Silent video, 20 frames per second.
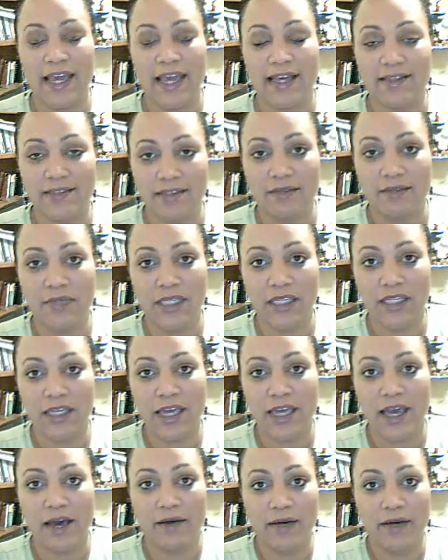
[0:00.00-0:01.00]
asking me
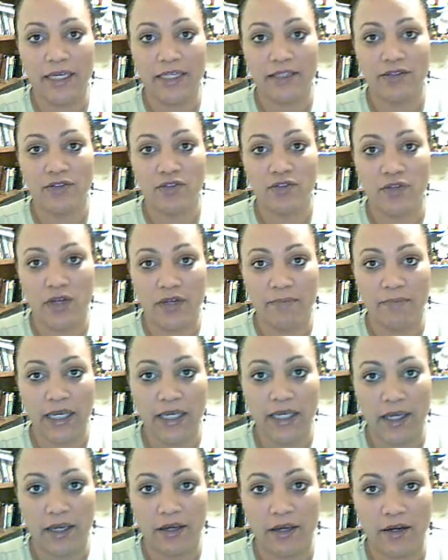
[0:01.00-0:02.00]
how I straighten my
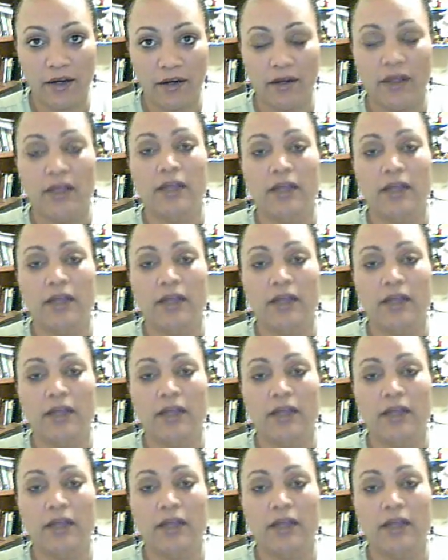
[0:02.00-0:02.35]
hair,